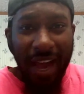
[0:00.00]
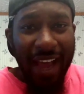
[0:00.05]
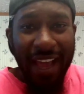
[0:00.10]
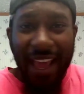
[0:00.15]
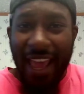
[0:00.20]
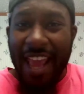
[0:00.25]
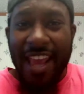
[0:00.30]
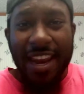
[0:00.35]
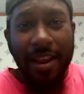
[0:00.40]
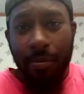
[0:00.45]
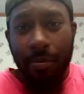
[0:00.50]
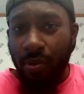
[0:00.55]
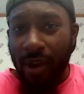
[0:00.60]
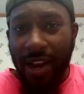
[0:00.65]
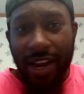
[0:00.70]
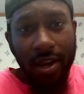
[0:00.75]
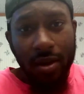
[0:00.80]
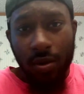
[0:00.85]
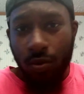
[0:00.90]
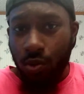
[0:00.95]
I hated
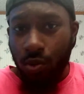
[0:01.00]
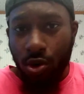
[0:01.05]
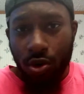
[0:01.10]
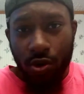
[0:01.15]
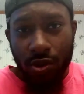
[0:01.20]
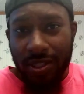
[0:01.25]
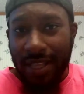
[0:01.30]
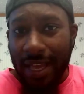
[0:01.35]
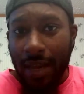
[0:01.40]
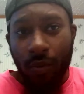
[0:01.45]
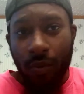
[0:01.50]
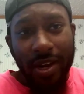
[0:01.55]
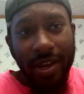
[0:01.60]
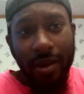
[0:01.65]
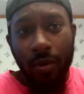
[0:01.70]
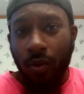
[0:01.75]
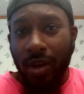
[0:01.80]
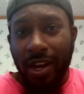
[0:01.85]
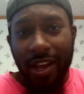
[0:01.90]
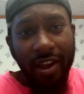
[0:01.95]
breaking the rules like
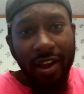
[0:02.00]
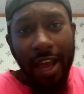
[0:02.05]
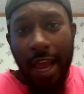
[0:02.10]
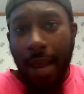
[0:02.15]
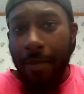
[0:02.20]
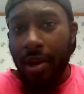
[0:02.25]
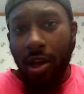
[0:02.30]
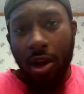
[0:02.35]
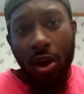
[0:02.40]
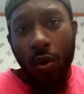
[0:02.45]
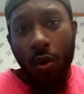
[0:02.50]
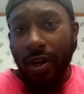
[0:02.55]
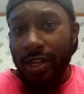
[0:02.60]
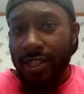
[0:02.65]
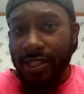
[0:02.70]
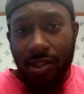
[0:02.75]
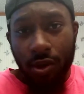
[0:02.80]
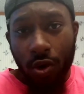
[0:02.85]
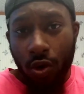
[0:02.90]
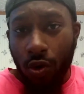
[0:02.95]
when it when it came to
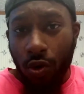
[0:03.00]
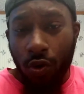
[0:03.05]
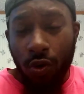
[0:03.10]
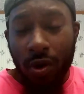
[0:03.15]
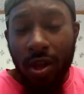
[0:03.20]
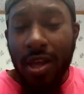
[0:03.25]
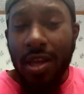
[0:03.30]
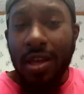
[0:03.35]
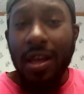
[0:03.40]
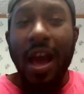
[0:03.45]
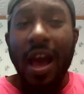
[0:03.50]
going to school.